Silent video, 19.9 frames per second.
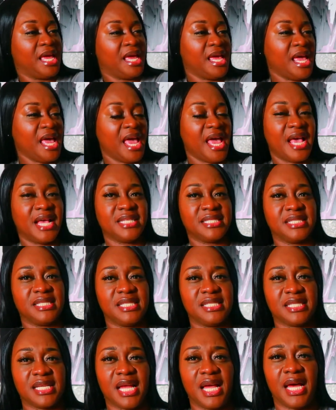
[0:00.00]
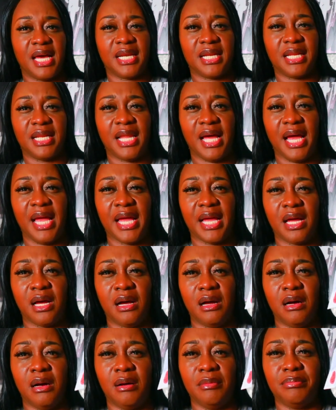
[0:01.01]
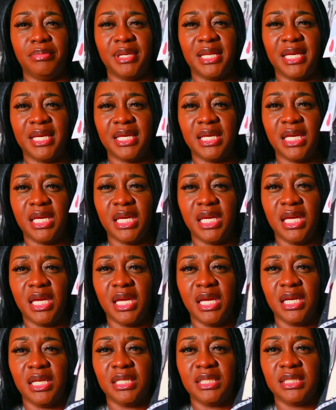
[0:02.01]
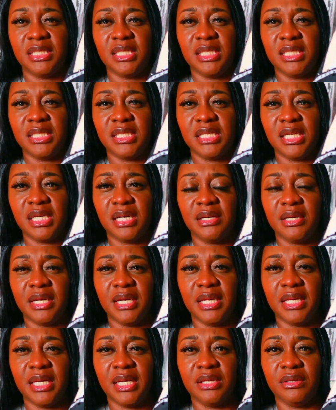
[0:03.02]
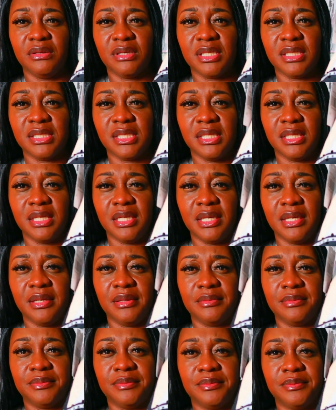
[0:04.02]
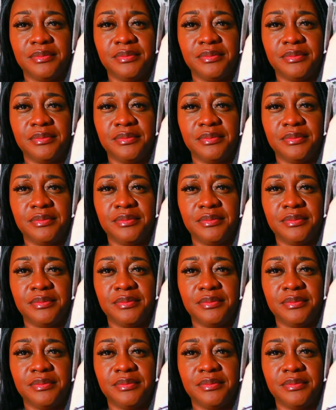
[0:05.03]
It has this kind of like um, blingy detail in it. You can see that?